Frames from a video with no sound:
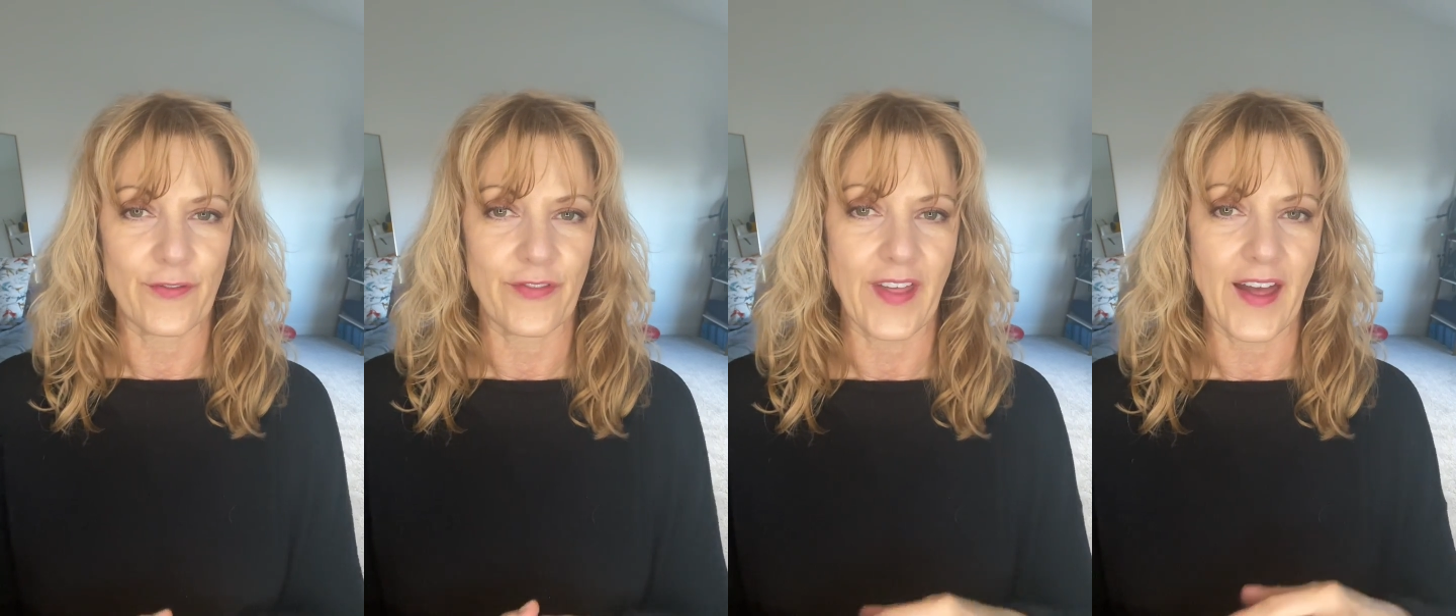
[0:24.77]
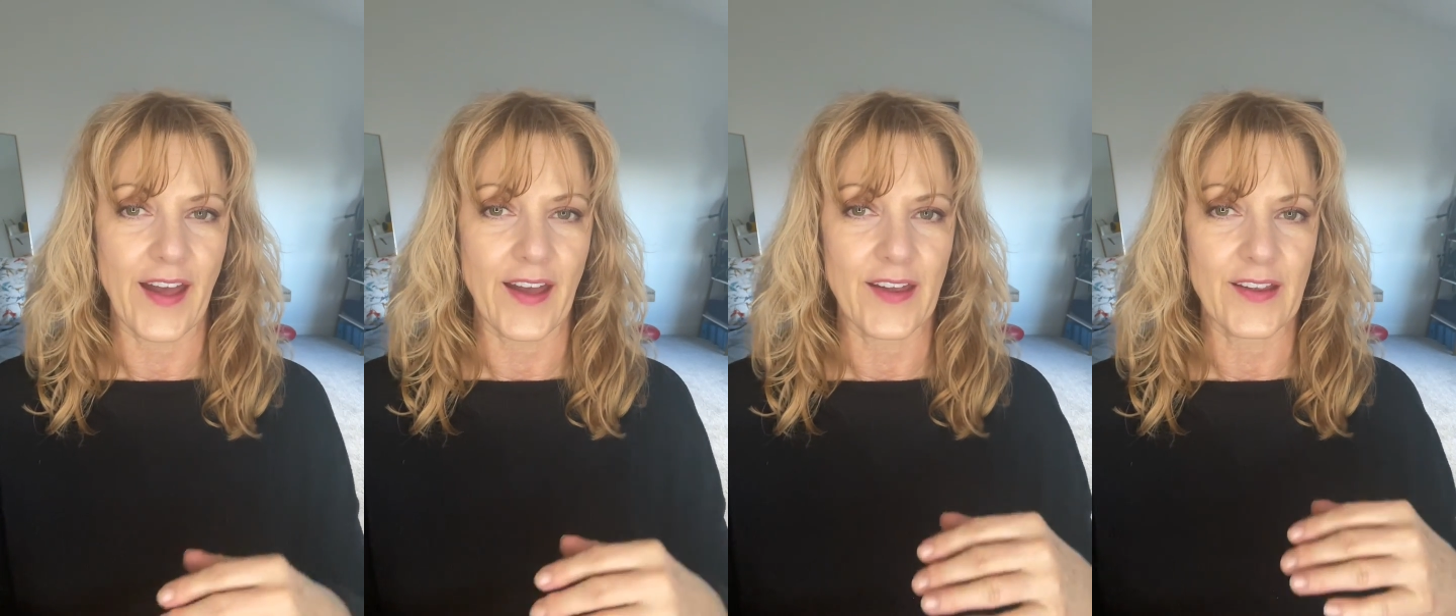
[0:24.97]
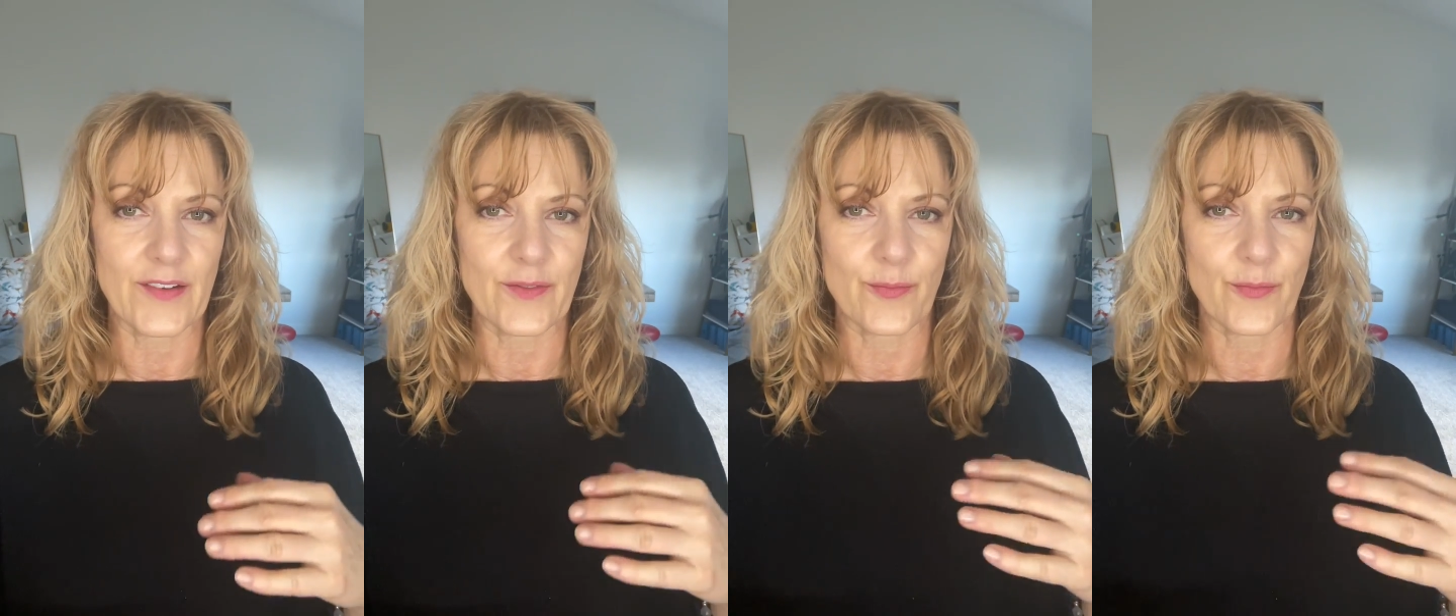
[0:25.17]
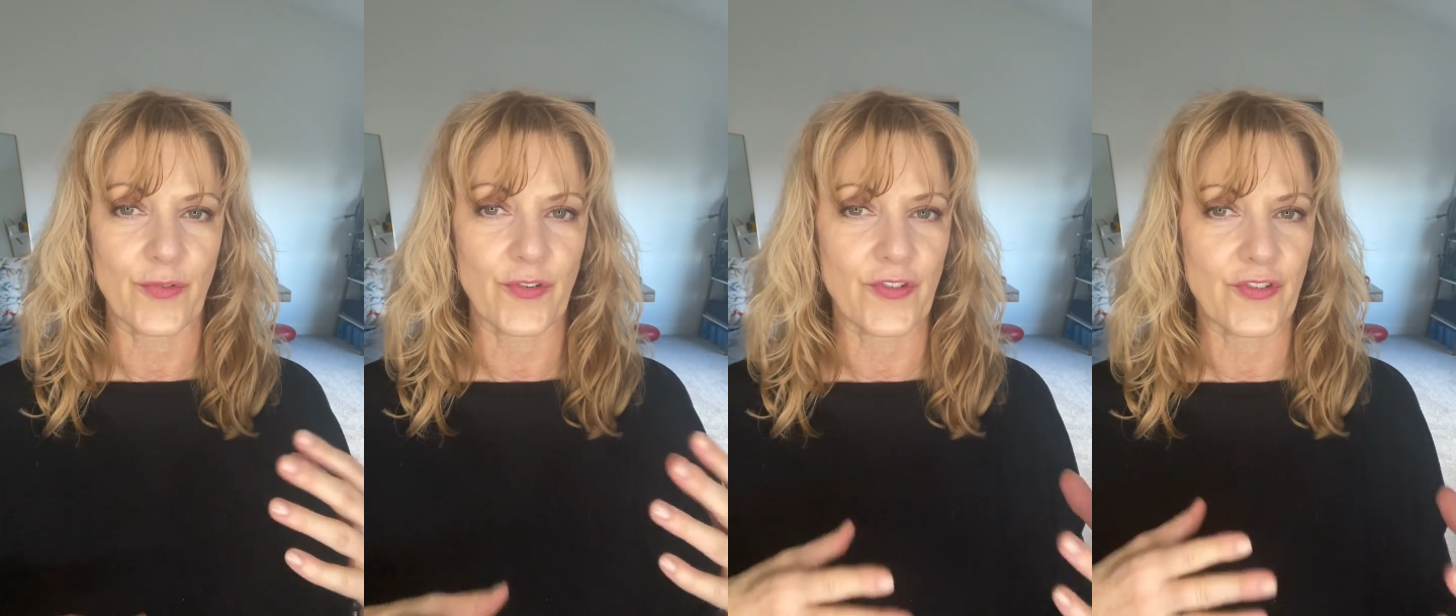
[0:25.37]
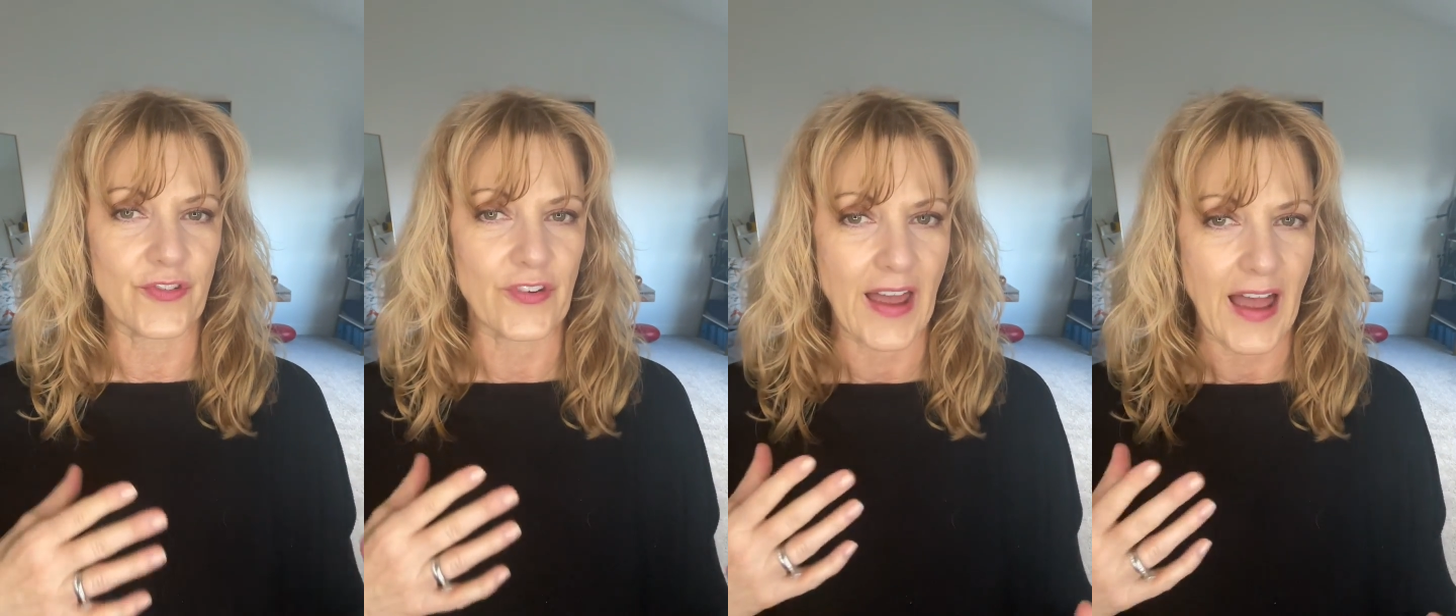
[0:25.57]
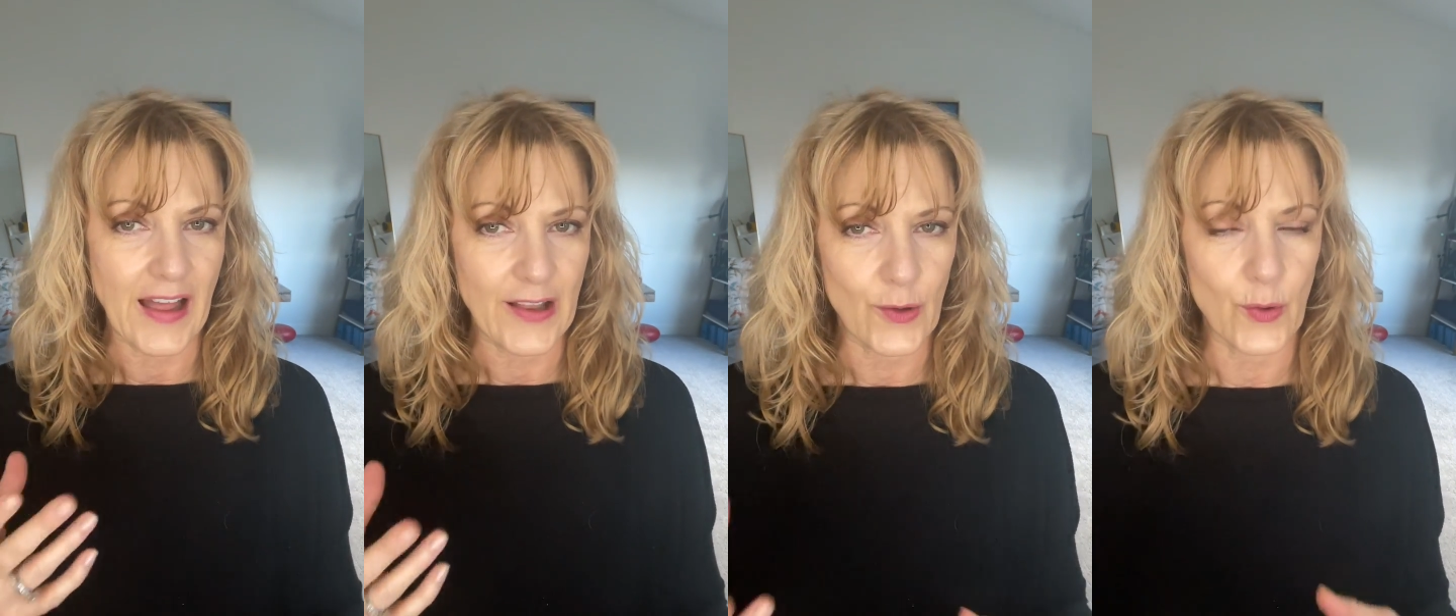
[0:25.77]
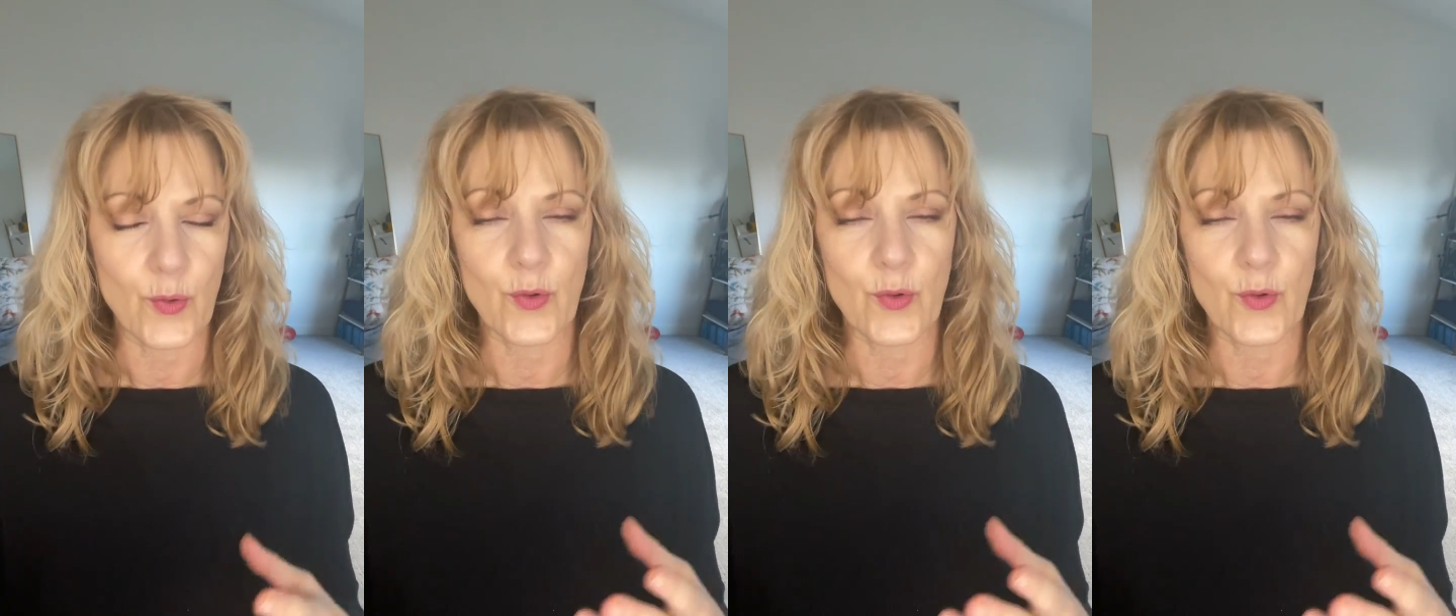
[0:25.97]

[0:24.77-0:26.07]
that sallow